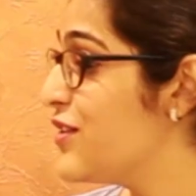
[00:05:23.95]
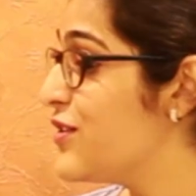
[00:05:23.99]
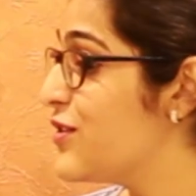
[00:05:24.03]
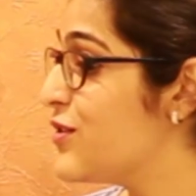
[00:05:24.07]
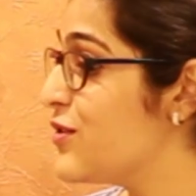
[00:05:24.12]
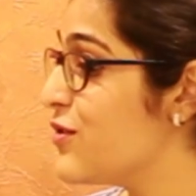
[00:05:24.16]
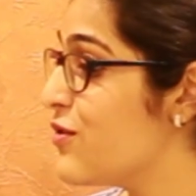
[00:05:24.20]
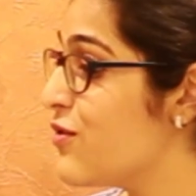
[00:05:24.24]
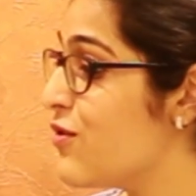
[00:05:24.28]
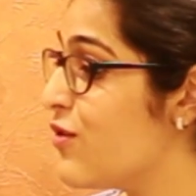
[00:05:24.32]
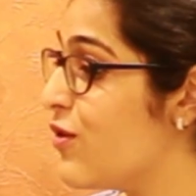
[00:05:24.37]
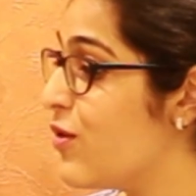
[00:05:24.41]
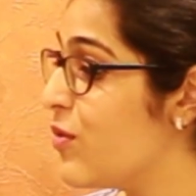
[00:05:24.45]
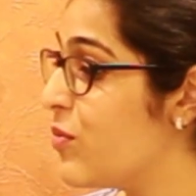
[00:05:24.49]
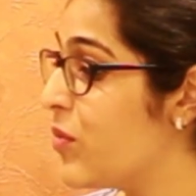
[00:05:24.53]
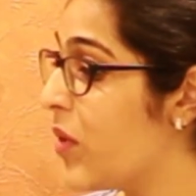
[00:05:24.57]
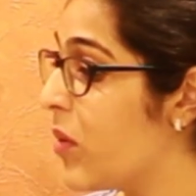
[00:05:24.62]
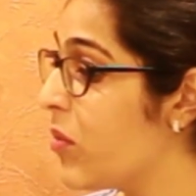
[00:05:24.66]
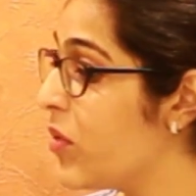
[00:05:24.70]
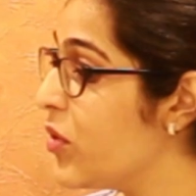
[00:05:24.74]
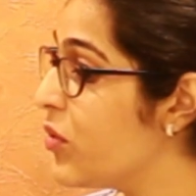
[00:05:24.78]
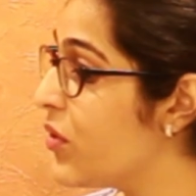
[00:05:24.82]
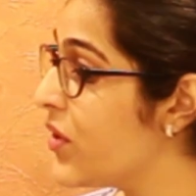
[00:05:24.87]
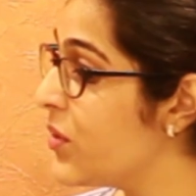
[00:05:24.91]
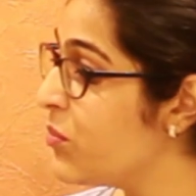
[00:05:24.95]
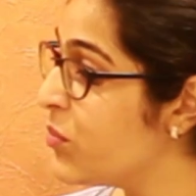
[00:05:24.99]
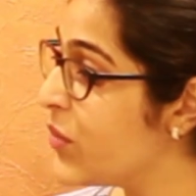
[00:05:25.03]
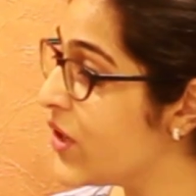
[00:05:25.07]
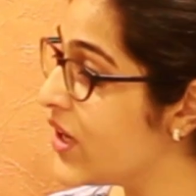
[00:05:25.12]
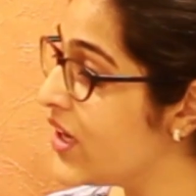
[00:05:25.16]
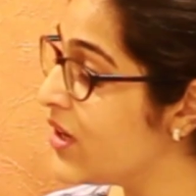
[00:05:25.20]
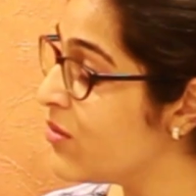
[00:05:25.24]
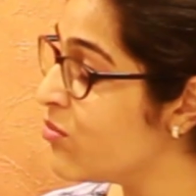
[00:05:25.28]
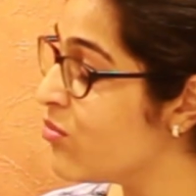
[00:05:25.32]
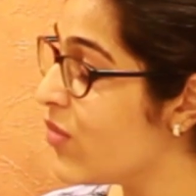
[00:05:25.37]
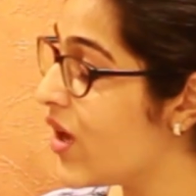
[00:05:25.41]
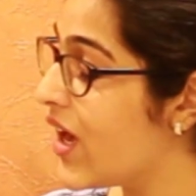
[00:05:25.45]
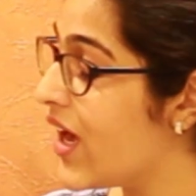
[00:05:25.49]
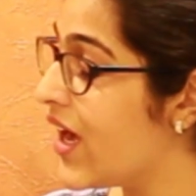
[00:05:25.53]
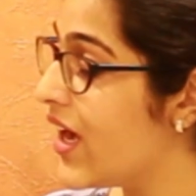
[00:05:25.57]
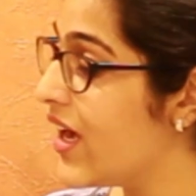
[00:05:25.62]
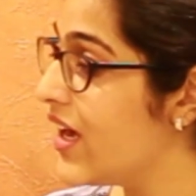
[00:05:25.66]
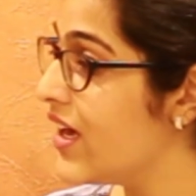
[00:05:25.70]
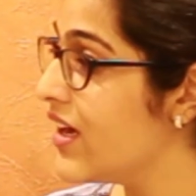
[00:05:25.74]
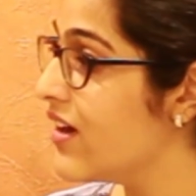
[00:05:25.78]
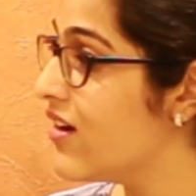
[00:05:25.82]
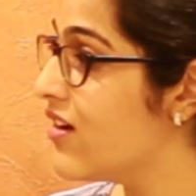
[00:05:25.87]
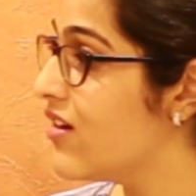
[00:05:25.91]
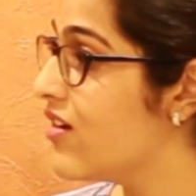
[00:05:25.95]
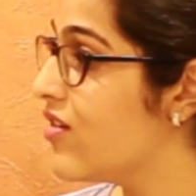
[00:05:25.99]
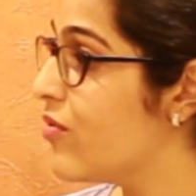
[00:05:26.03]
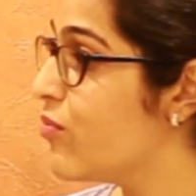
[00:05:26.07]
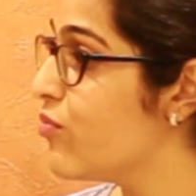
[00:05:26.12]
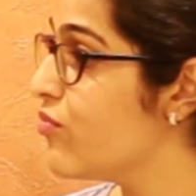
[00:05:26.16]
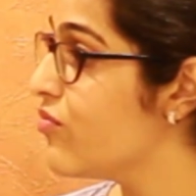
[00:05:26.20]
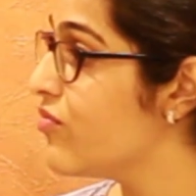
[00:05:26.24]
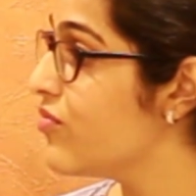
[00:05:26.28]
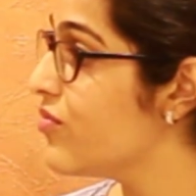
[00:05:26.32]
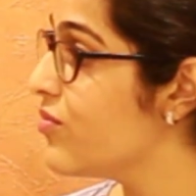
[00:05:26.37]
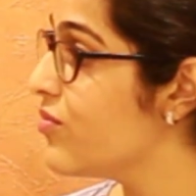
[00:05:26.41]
So maybe you can begin by